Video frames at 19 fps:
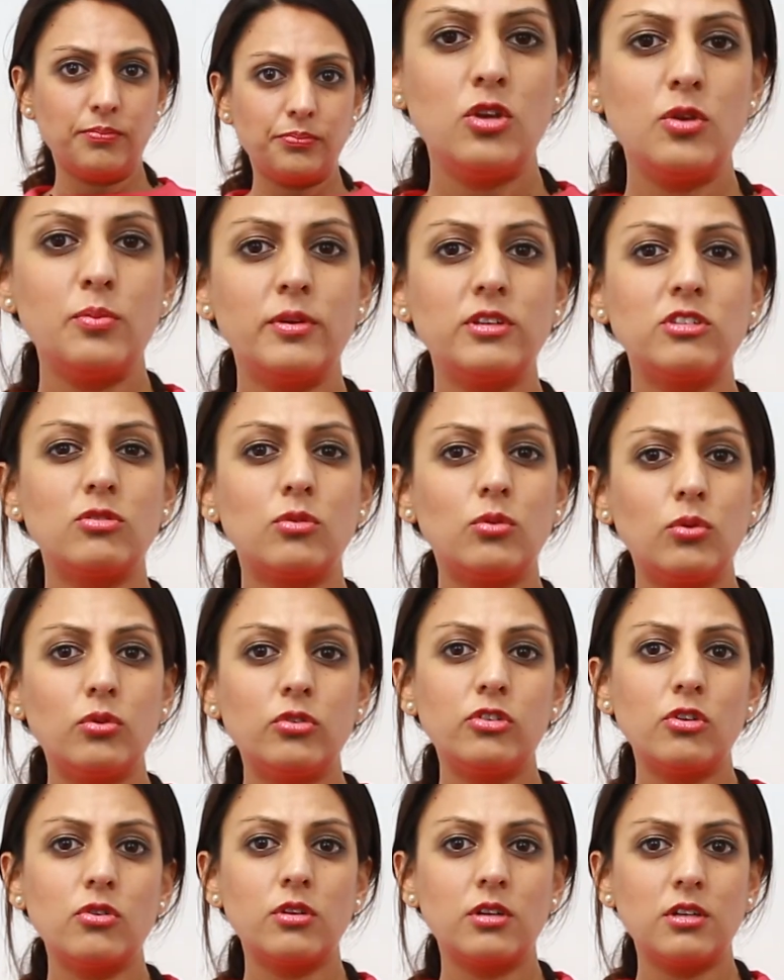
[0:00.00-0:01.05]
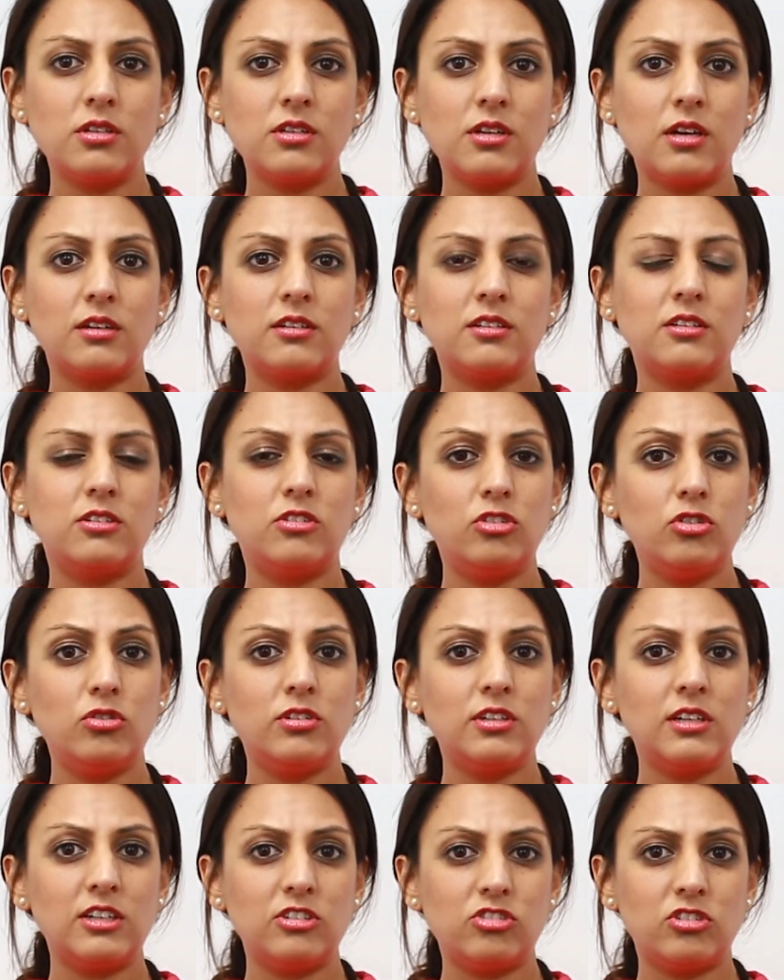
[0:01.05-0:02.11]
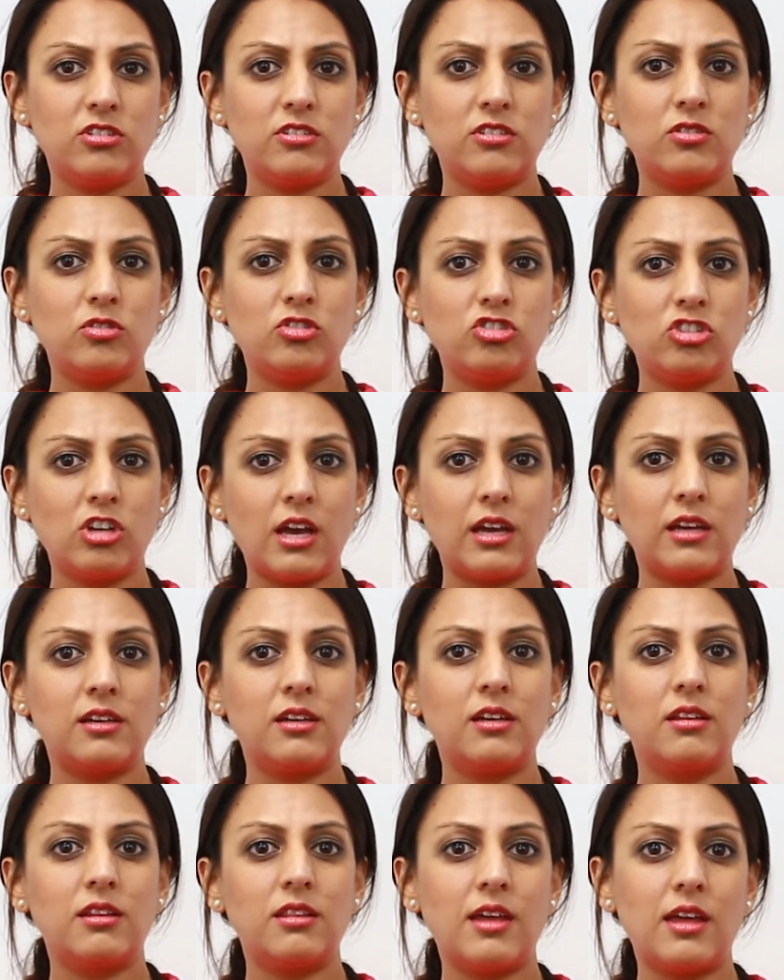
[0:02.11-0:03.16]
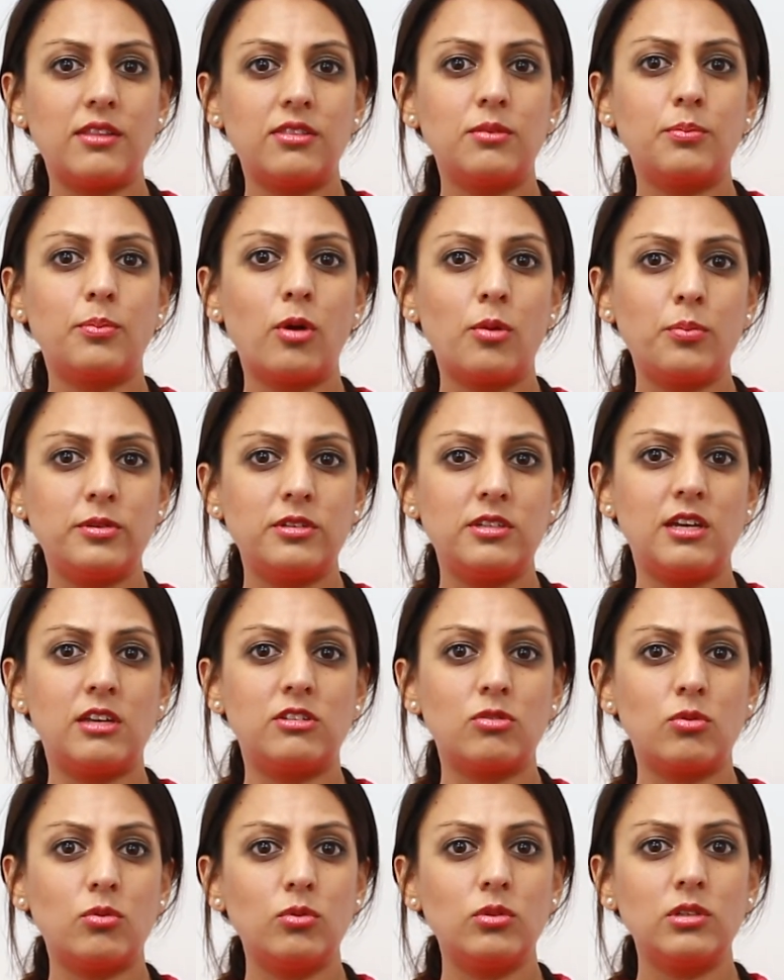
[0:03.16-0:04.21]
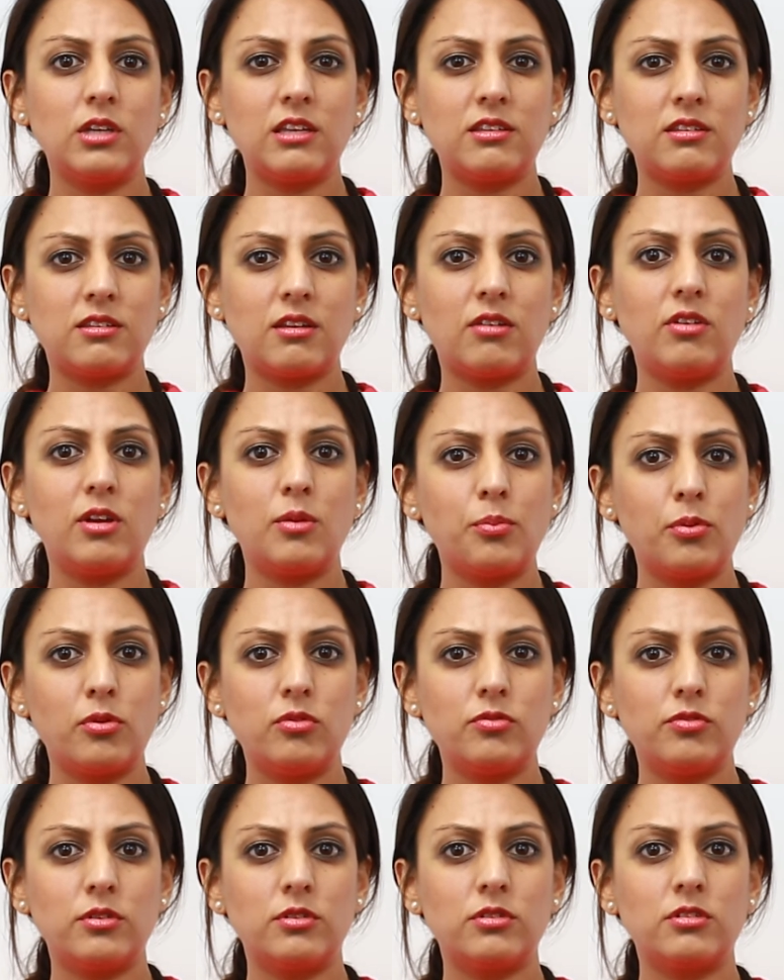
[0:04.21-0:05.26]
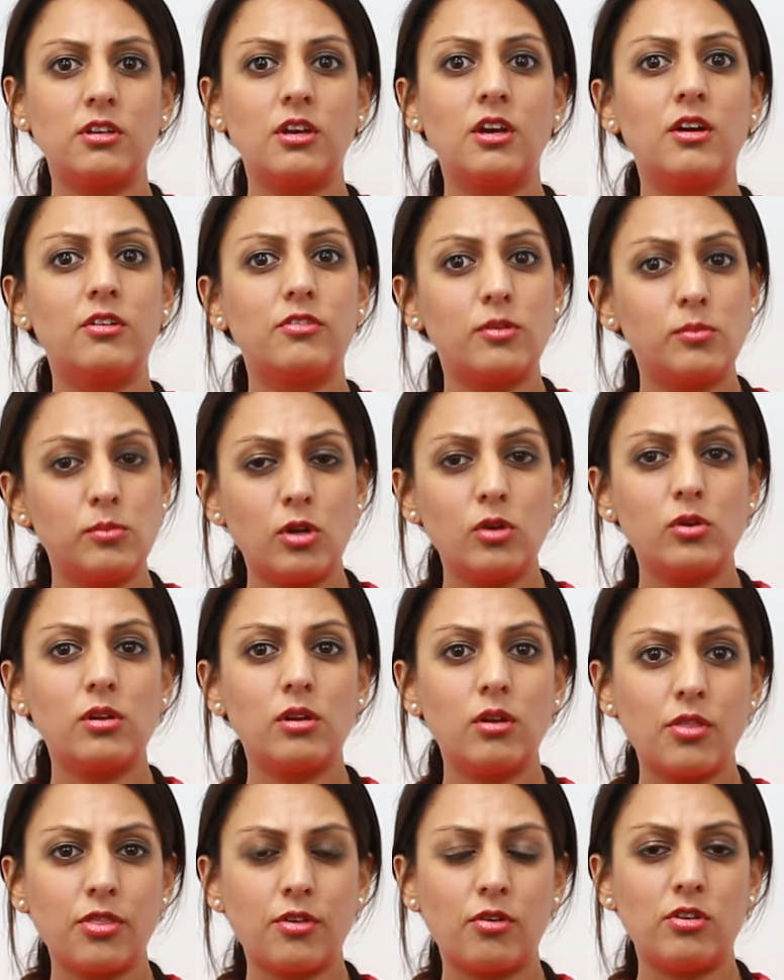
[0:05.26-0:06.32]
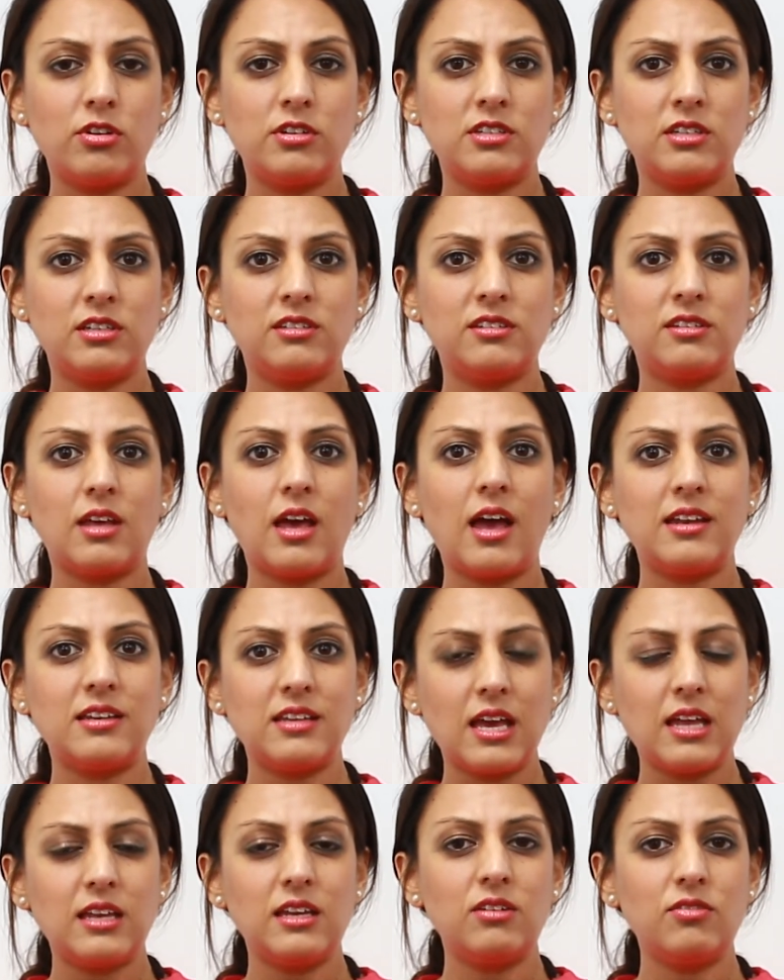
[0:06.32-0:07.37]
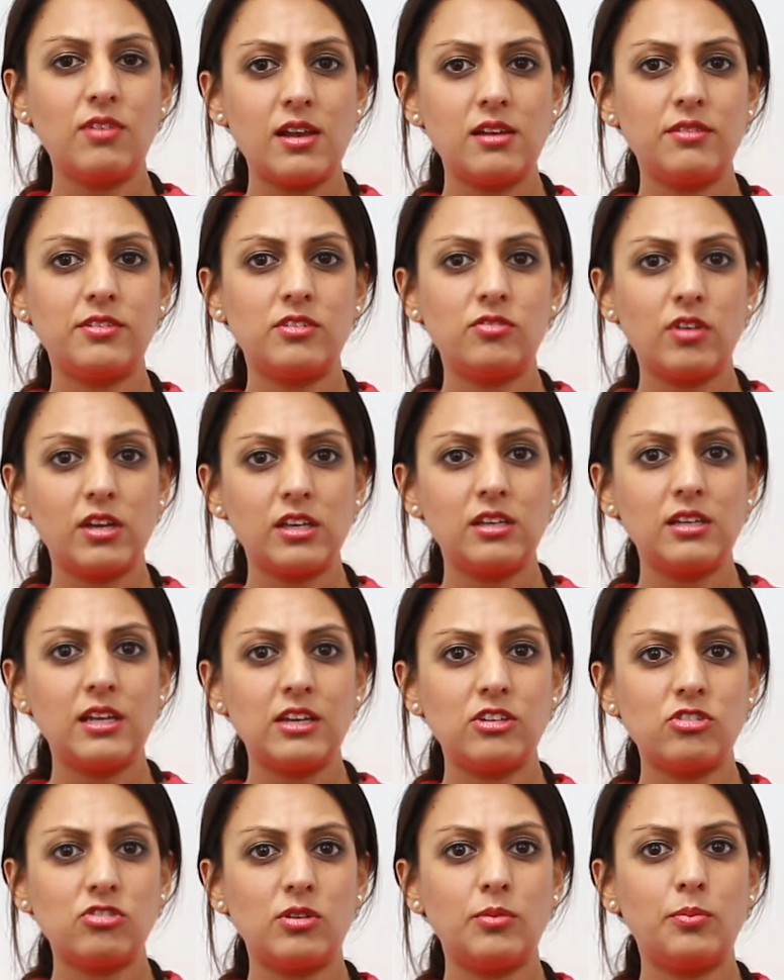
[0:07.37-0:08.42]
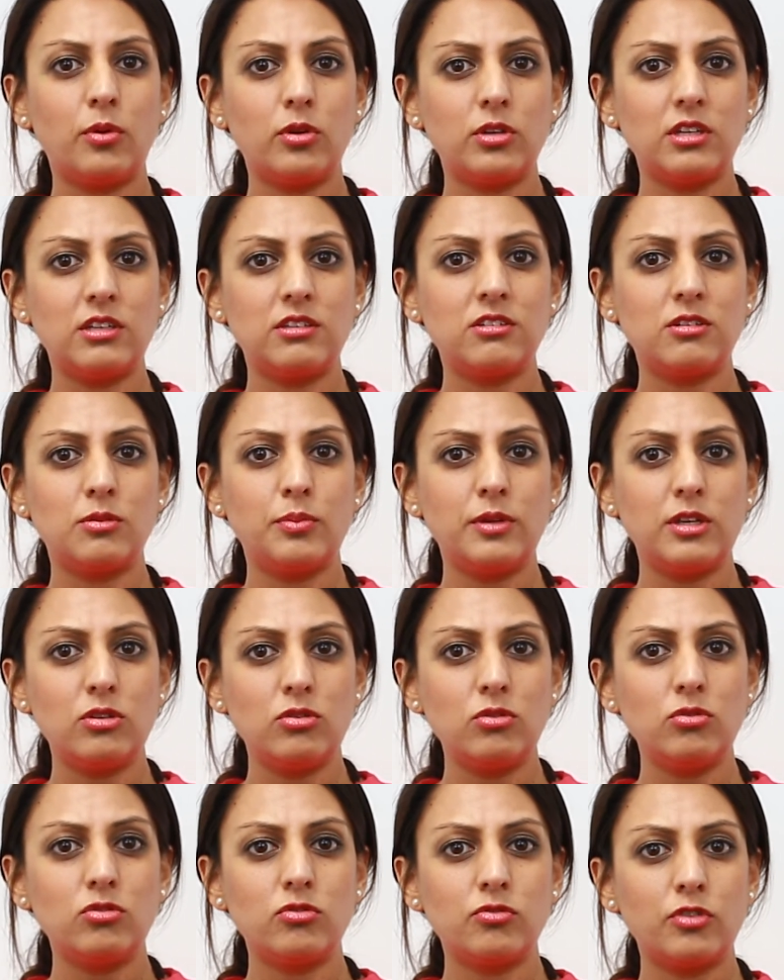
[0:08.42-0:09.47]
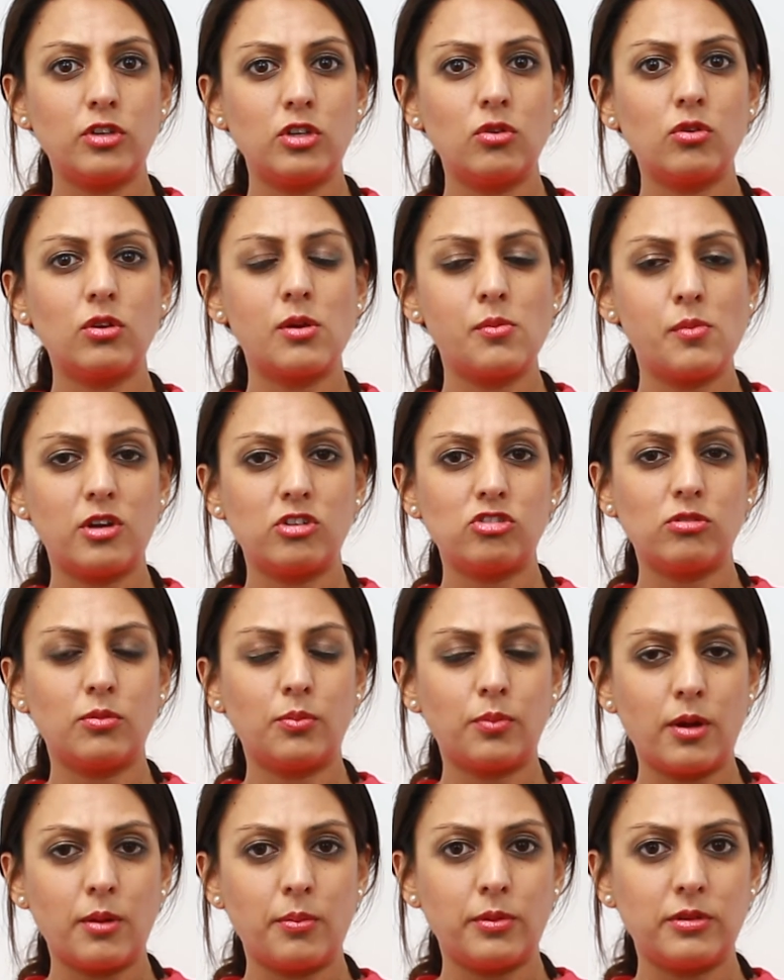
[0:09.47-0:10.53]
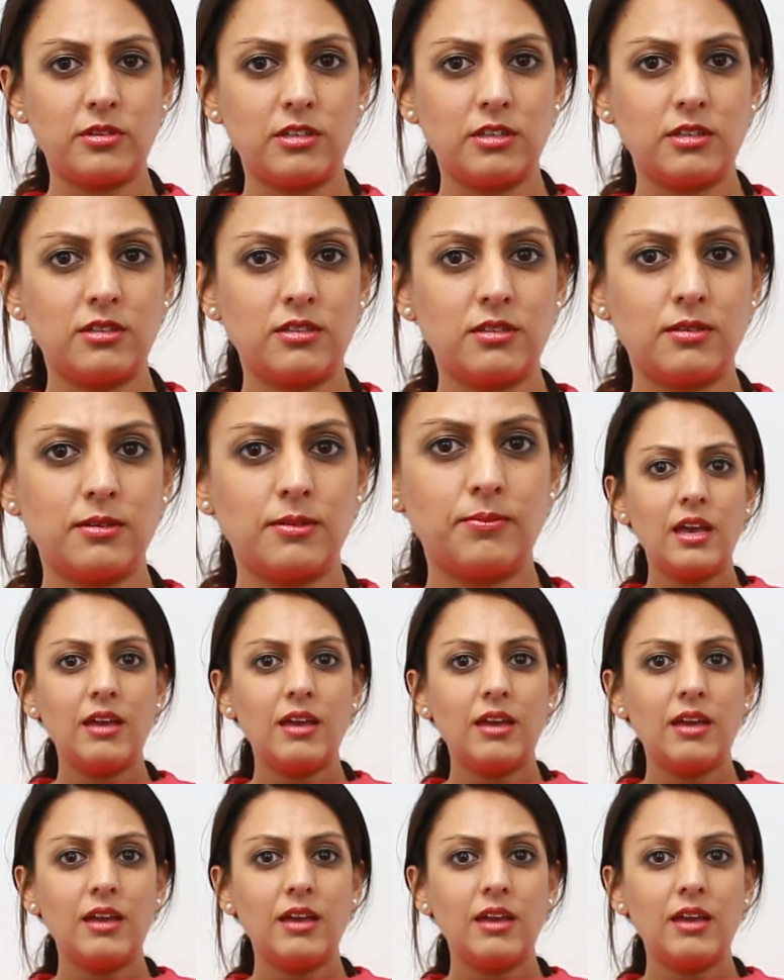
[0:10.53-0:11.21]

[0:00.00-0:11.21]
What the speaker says: You must also conduct due diligence to check that the property has all necessary approvals from local authorities and any relevant regulatory bodies to be used for your commercial purposes.